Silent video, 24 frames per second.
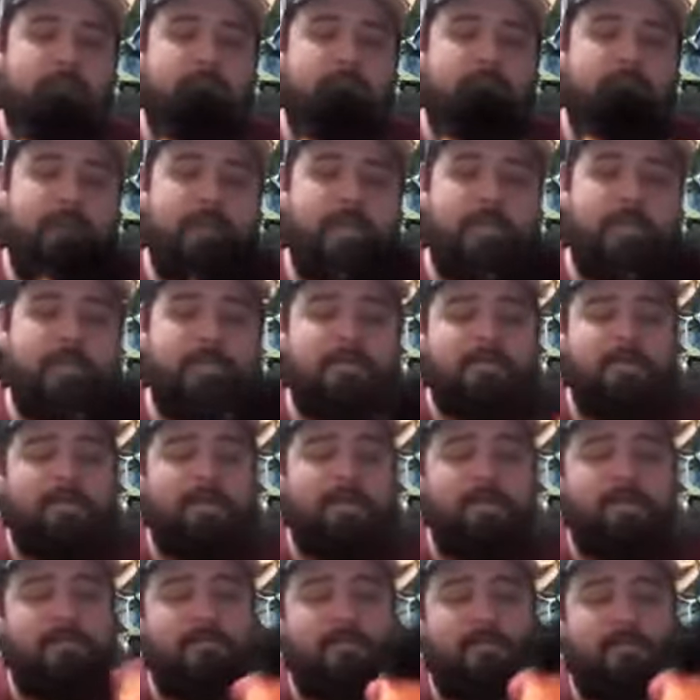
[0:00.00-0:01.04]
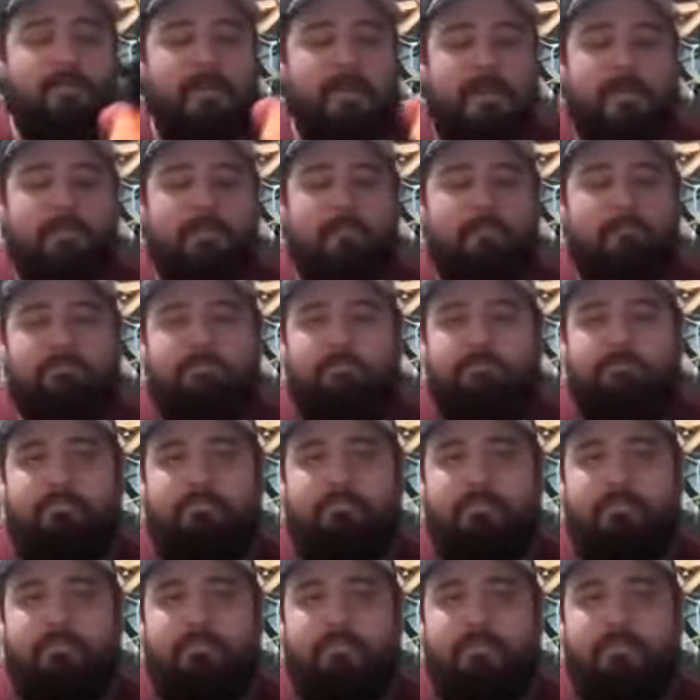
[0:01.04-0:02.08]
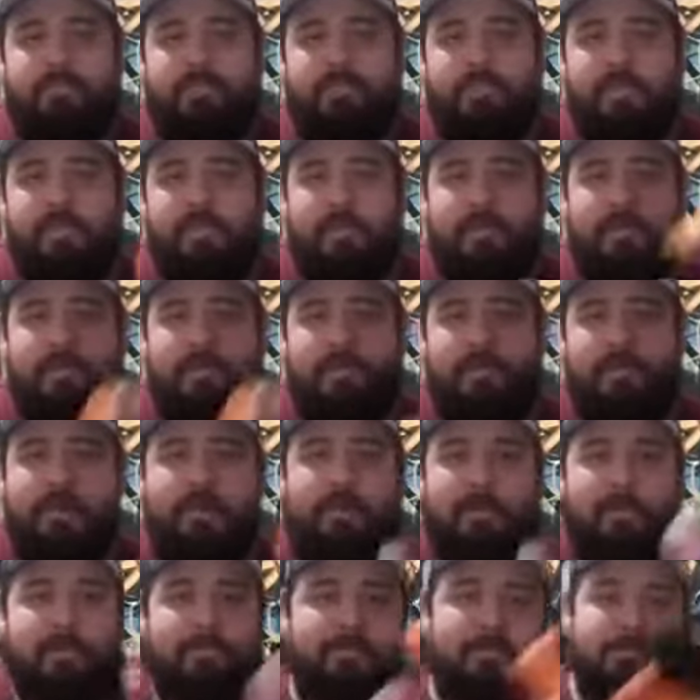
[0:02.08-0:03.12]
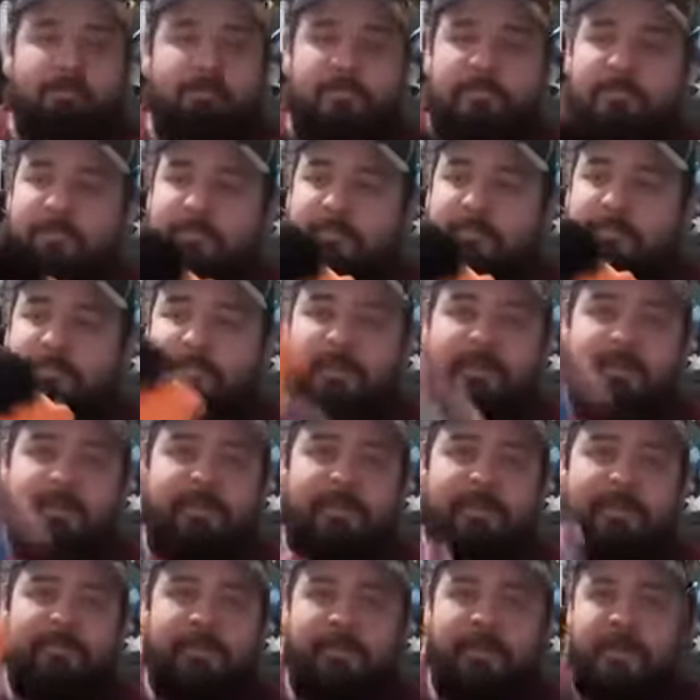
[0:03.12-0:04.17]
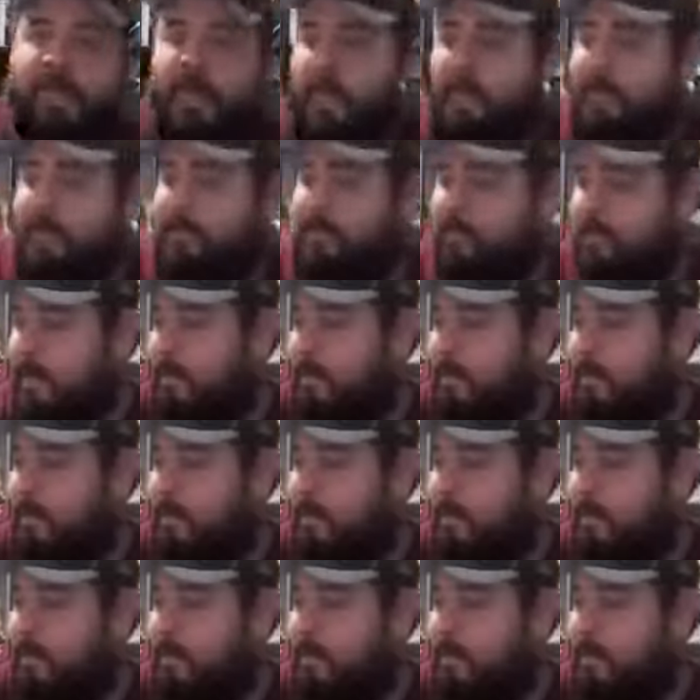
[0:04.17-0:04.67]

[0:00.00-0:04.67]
right now it's selling for like six, seven dollars. Some extra cash.